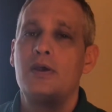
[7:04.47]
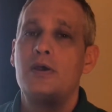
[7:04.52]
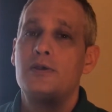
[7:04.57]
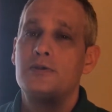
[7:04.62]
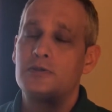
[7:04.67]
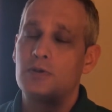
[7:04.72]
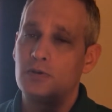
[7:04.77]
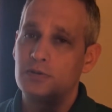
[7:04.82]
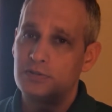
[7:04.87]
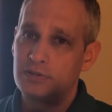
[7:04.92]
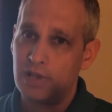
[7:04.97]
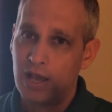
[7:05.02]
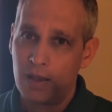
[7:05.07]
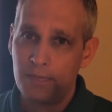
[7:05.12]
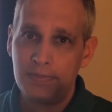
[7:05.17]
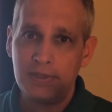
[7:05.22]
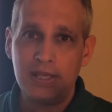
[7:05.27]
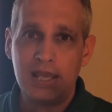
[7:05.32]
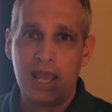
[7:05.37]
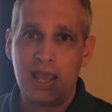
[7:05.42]
So some
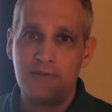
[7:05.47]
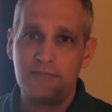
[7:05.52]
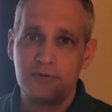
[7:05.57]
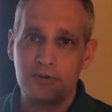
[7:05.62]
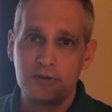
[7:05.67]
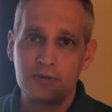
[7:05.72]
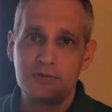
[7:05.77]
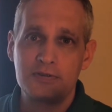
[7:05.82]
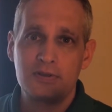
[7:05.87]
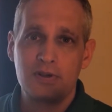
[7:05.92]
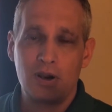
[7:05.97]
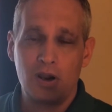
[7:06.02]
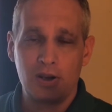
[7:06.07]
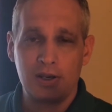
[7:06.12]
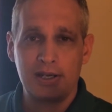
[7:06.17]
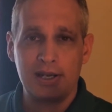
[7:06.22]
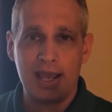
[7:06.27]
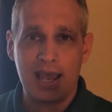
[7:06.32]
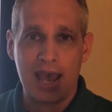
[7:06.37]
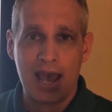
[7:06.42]
behaviors are
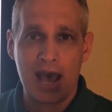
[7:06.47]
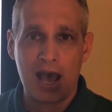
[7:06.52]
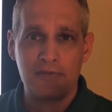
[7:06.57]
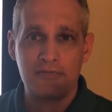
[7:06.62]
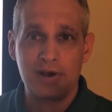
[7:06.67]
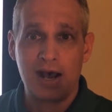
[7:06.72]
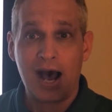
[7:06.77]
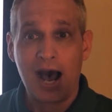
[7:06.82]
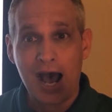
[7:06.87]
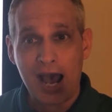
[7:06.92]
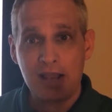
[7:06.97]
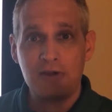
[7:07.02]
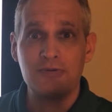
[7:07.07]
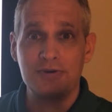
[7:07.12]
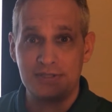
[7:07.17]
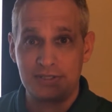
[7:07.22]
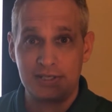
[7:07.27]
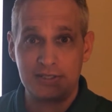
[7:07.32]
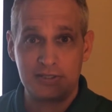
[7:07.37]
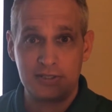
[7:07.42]
going to have a high
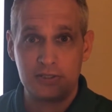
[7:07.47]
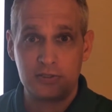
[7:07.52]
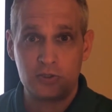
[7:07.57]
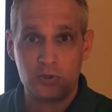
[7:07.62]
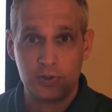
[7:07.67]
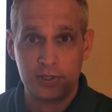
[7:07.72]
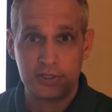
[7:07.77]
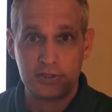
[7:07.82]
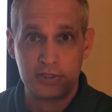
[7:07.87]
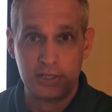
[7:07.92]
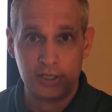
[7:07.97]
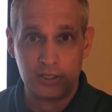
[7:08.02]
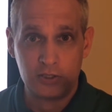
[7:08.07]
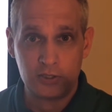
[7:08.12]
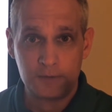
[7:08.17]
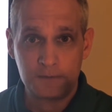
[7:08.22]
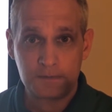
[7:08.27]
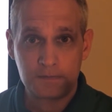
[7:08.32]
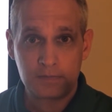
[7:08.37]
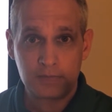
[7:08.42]
resistance to
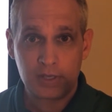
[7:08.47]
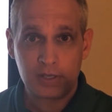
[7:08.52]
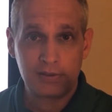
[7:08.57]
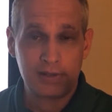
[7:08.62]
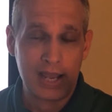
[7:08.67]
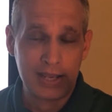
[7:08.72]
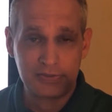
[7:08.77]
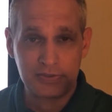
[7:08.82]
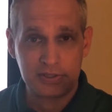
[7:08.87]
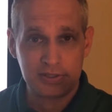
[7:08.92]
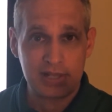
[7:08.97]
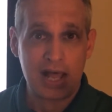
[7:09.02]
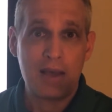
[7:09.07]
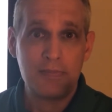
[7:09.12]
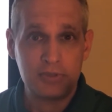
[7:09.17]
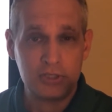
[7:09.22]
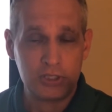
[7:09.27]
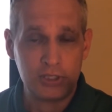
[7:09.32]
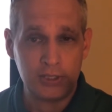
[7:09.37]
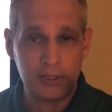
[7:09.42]
extinction, like the slot
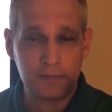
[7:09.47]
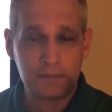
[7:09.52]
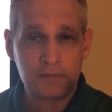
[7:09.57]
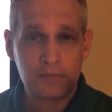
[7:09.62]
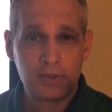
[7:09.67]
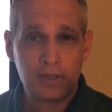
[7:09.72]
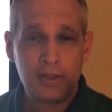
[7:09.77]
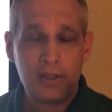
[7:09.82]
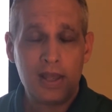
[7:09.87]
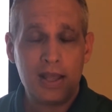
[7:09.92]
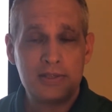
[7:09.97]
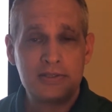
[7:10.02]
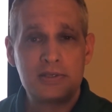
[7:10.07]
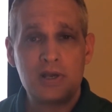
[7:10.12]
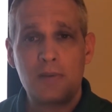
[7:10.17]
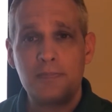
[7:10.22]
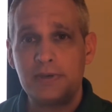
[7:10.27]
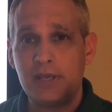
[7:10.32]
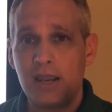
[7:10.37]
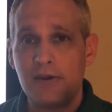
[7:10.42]
machine, and
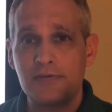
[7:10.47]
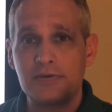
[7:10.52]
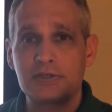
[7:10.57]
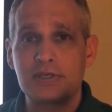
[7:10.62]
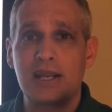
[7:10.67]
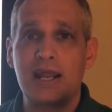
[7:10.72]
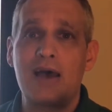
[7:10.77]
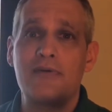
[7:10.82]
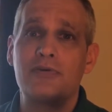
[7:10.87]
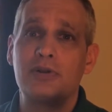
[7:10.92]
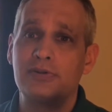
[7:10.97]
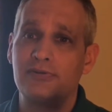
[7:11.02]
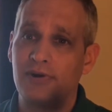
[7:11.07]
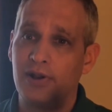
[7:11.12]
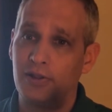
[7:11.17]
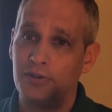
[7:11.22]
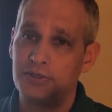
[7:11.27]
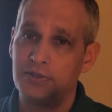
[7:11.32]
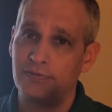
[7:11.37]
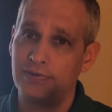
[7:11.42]
some behaviors are going to have a
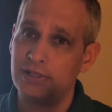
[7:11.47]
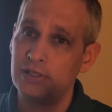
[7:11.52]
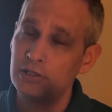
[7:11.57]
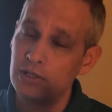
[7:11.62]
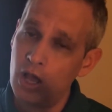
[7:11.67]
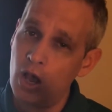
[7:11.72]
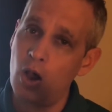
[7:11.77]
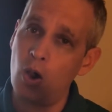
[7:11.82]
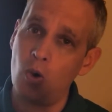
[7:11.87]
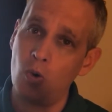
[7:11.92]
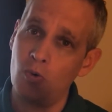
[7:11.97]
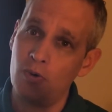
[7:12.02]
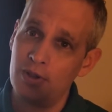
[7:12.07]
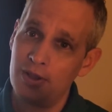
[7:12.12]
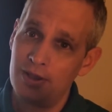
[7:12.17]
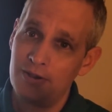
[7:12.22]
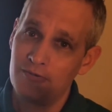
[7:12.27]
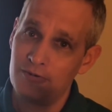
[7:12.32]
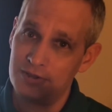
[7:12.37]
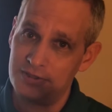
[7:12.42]
relatively low
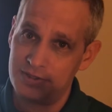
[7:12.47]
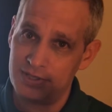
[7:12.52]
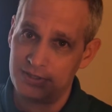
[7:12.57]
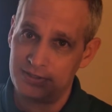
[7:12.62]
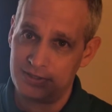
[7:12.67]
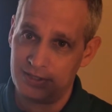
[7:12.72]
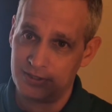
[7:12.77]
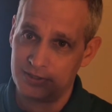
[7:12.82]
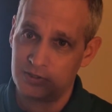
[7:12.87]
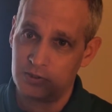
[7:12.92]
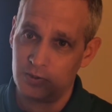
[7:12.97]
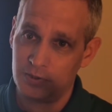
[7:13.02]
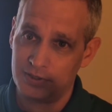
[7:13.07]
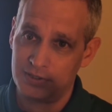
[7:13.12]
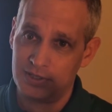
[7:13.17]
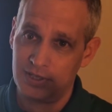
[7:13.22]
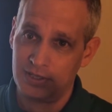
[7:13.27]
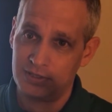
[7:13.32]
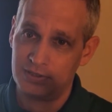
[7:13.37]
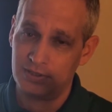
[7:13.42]
resistance to
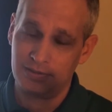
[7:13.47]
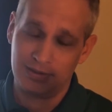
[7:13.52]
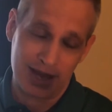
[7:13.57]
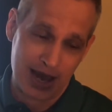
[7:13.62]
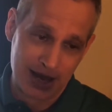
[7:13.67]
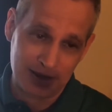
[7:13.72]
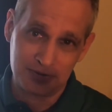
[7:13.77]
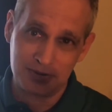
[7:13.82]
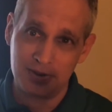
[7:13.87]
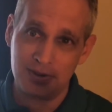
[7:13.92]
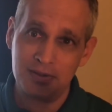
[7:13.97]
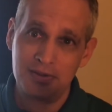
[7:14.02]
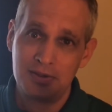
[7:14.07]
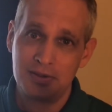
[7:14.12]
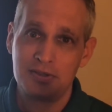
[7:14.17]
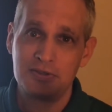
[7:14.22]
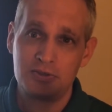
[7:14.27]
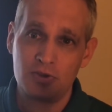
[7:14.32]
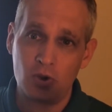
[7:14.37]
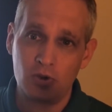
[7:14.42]
extinction, like the
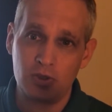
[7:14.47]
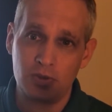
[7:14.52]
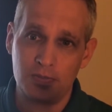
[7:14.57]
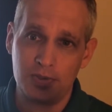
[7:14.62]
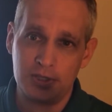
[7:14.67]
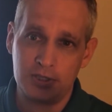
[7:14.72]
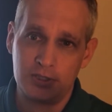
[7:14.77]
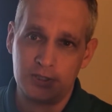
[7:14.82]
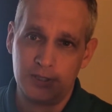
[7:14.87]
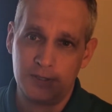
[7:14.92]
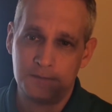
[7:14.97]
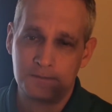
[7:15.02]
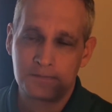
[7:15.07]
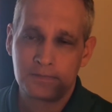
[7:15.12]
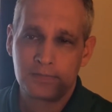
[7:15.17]
soda machine.